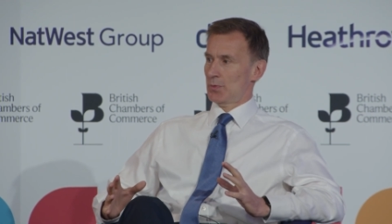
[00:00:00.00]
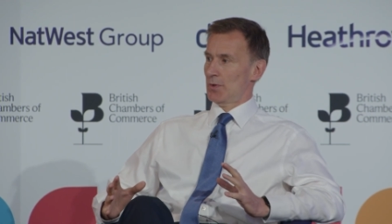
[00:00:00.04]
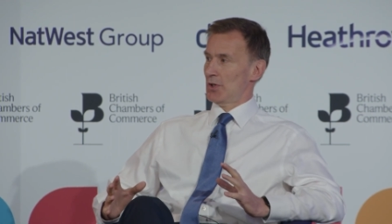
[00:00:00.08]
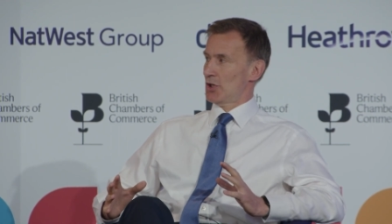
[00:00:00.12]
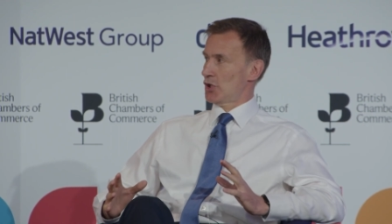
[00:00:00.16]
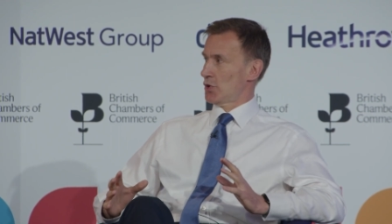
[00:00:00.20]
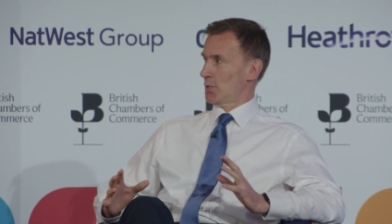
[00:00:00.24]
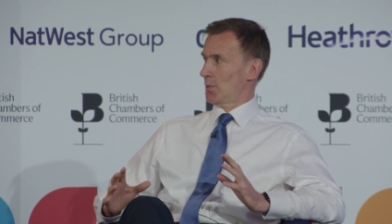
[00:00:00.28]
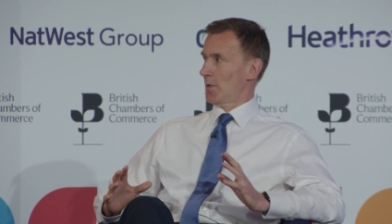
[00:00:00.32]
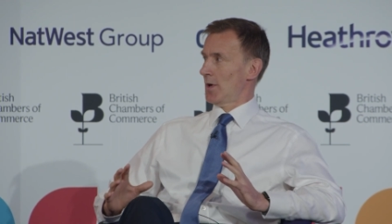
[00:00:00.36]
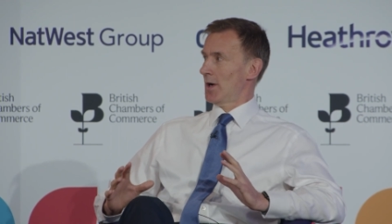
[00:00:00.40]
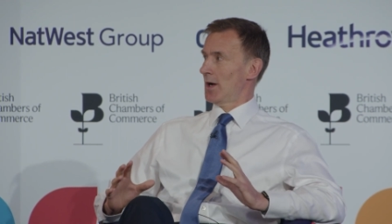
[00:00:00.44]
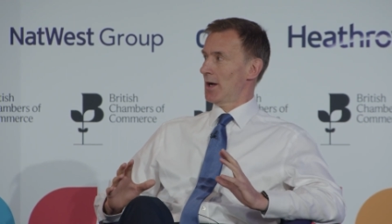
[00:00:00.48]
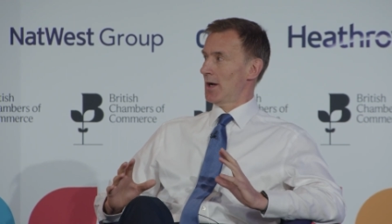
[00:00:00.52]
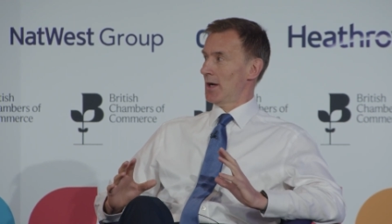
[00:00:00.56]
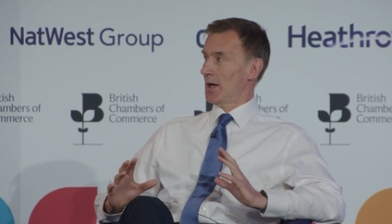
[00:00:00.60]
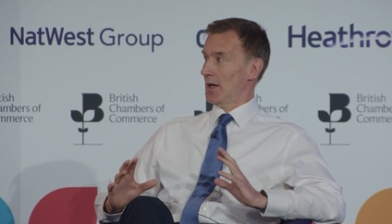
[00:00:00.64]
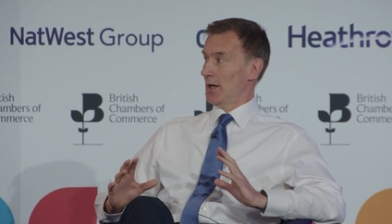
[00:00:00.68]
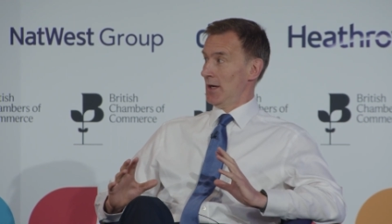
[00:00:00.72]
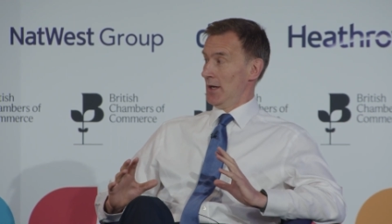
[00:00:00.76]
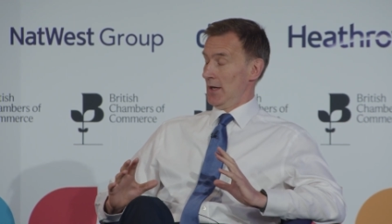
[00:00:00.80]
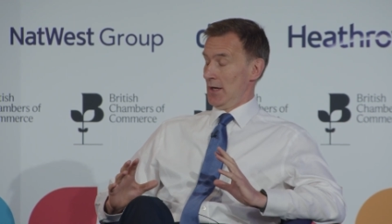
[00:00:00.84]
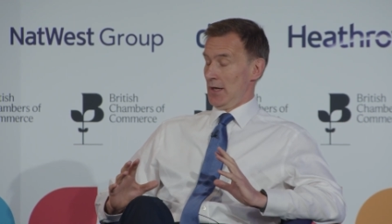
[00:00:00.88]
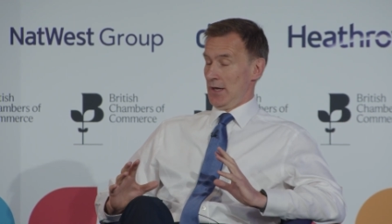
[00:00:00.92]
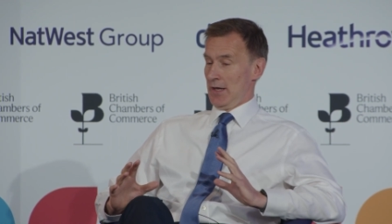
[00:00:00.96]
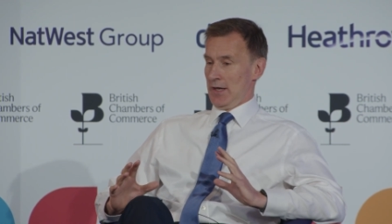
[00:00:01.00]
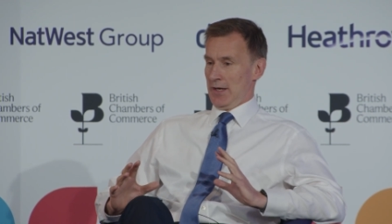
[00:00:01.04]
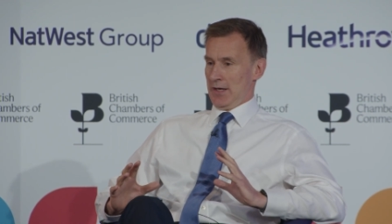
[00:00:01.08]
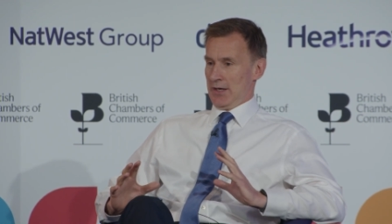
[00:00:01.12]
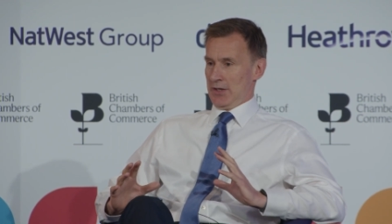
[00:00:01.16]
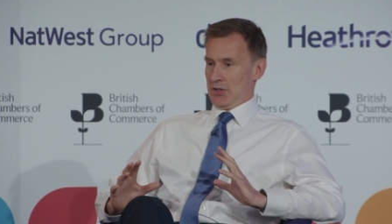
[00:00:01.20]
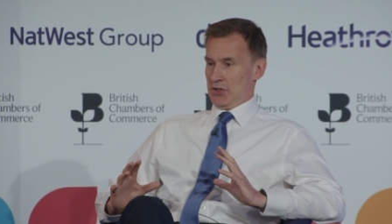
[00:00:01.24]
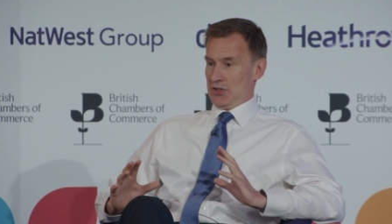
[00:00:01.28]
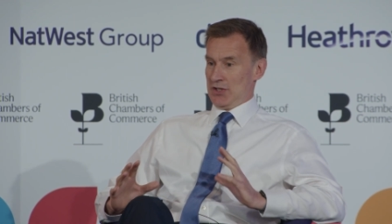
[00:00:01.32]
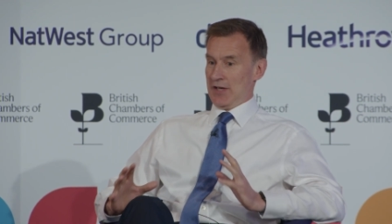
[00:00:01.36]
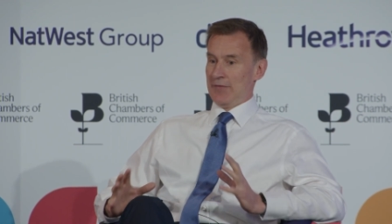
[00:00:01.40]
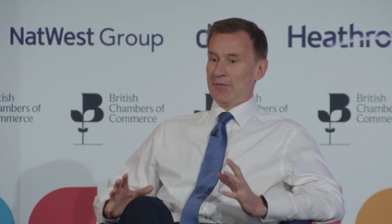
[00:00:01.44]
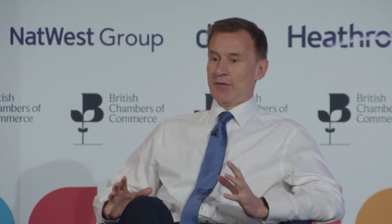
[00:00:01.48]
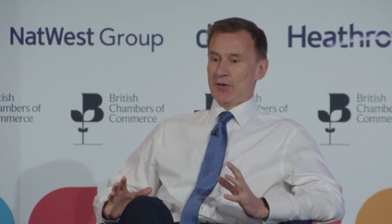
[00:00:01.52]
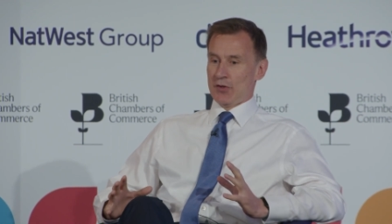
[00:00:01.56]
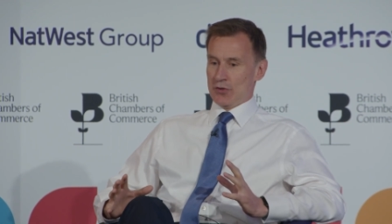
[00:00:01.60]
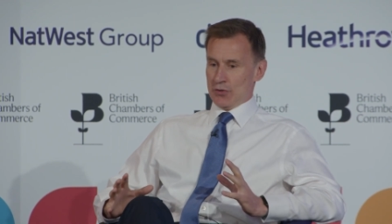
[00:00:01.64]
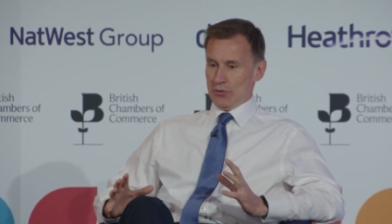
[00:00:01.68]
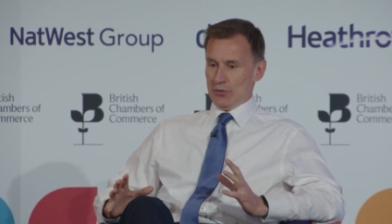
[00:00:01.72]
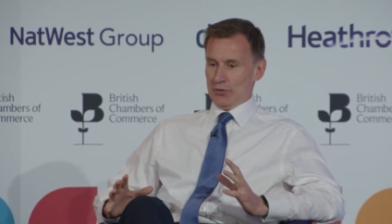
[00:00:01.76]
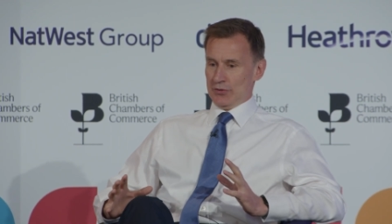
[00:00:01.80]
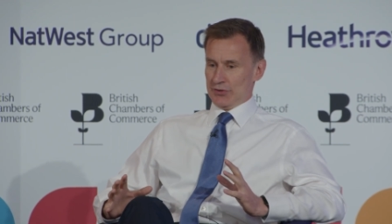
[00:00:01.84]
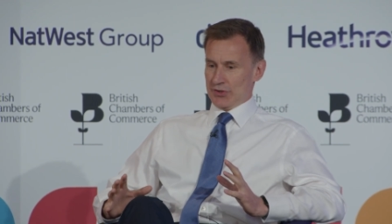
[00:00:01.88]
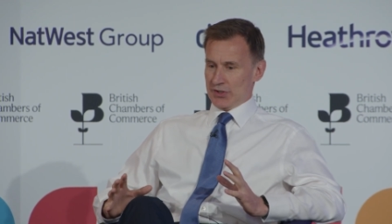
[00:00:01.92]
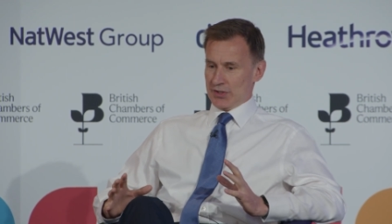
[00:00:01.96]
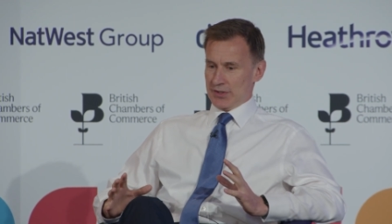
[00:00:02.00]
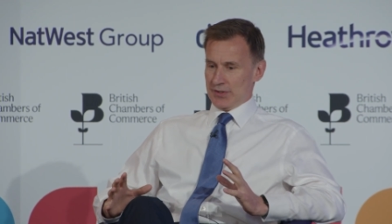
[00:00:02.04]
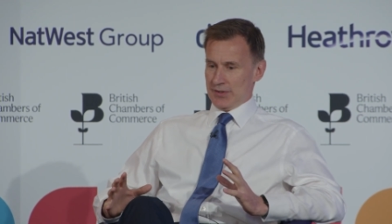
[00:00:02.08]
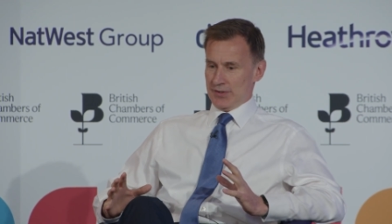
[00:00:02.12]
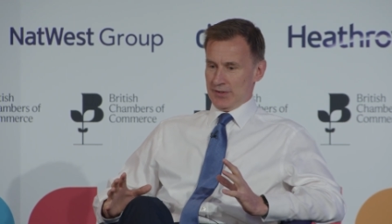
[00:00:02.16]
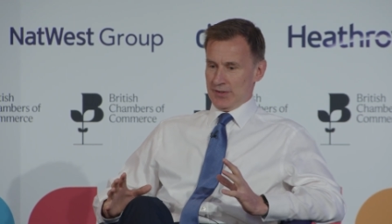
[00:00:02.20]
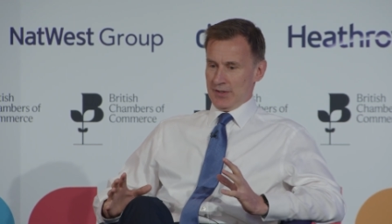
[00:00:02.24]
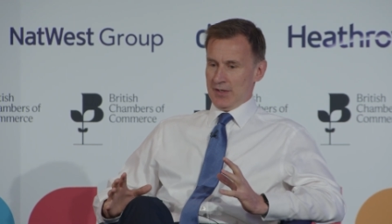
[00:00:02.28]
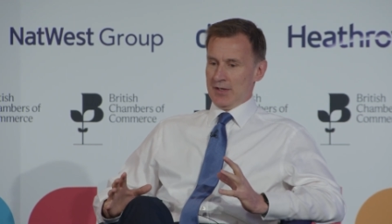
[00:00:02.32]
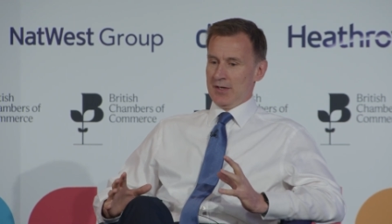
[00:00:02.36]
which were difficult